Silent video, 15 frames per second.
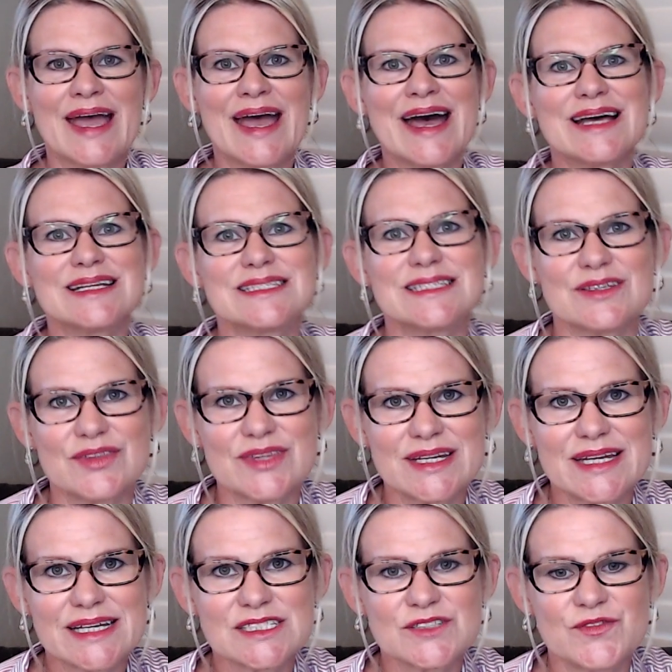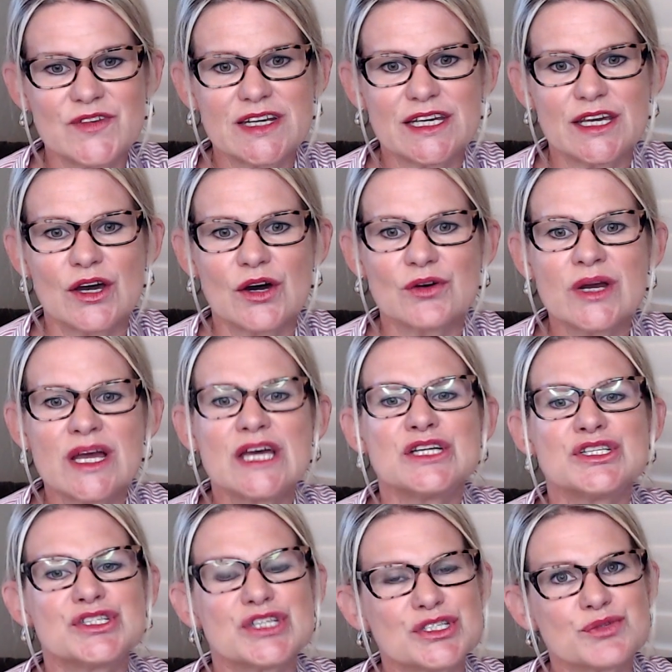Until the next video,
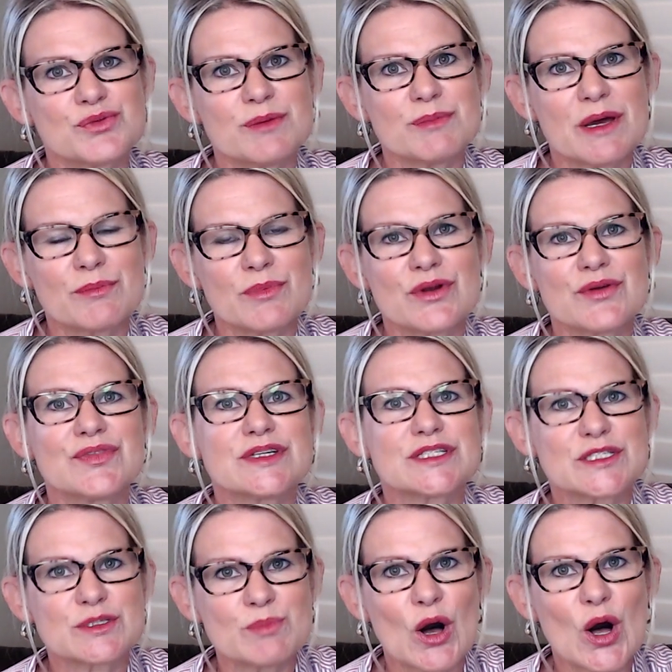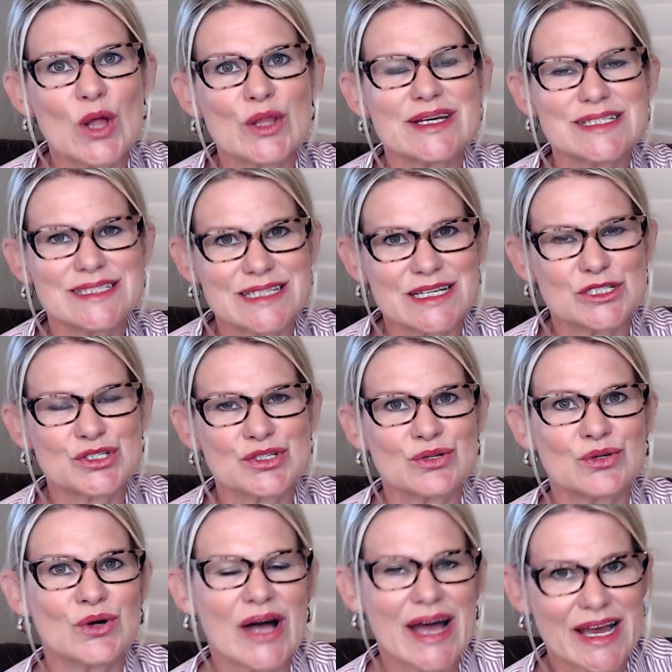just remember that small intentional
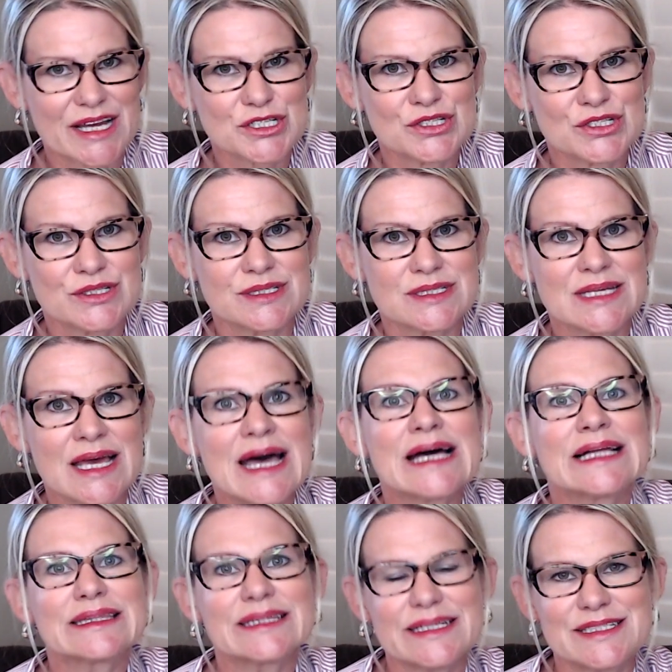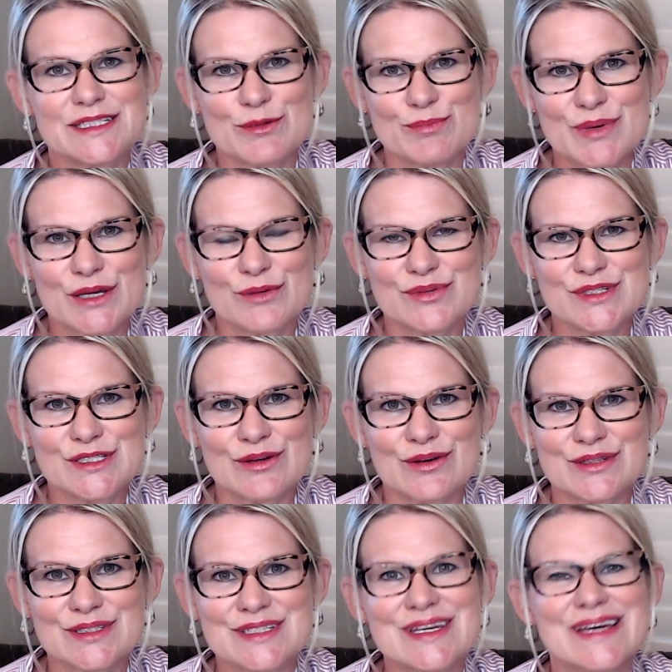actions lead to big results.